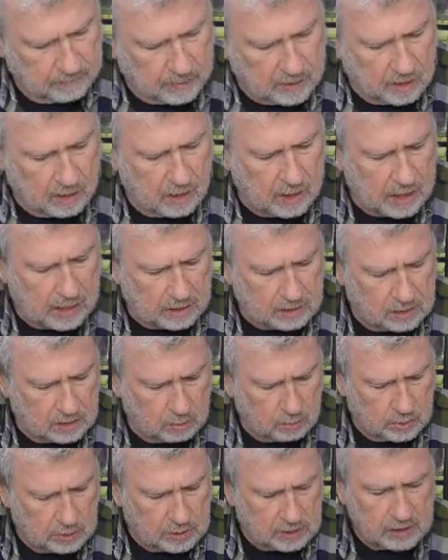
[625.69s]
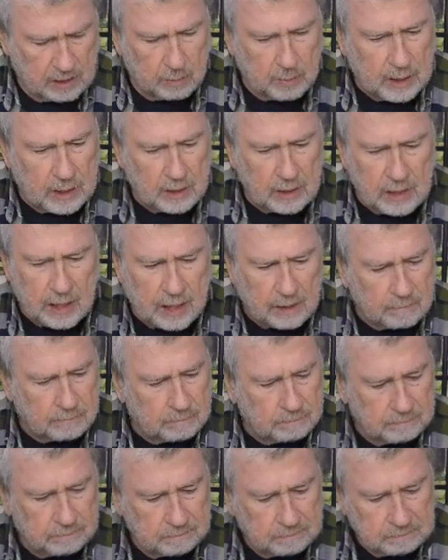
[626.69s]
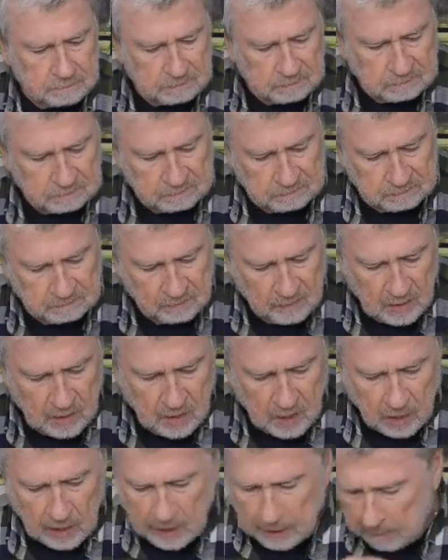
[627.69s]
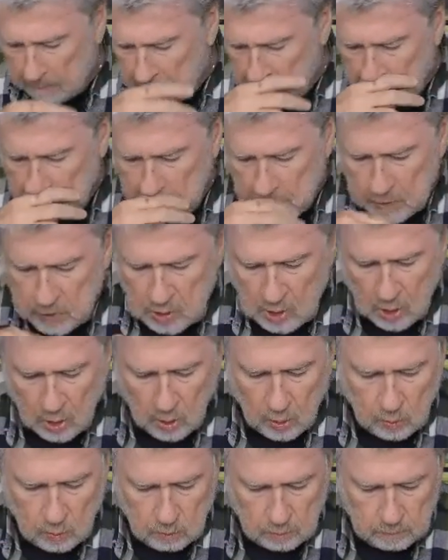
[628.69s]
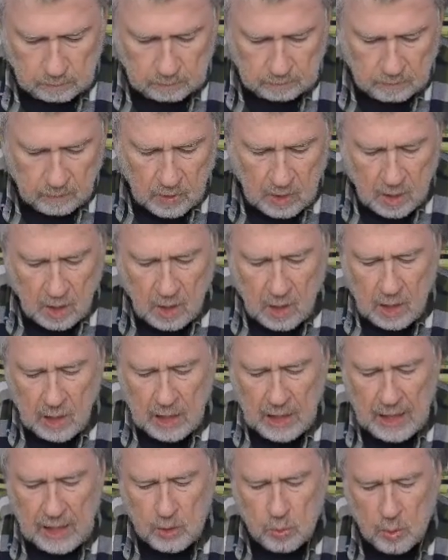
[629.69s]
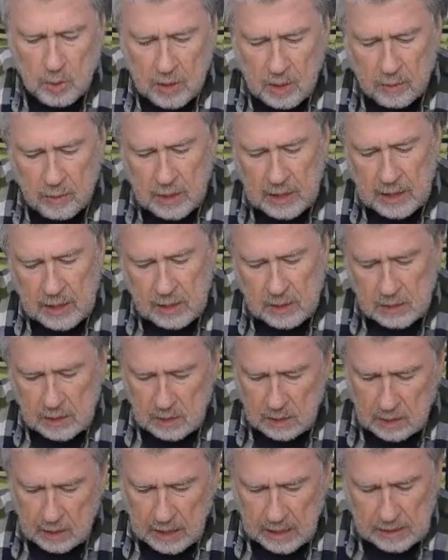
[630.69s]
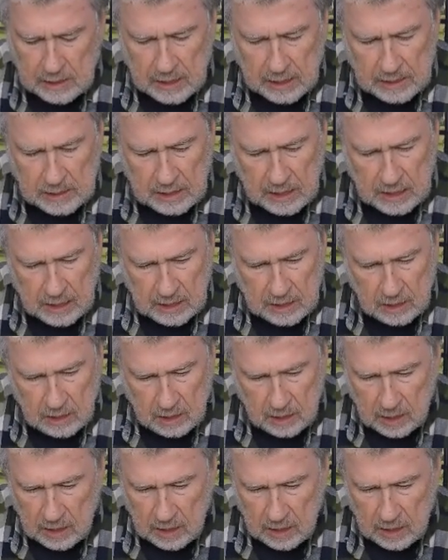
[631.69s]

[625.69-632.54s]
All right, so we'll see about that. All right, so each one of these, as I said,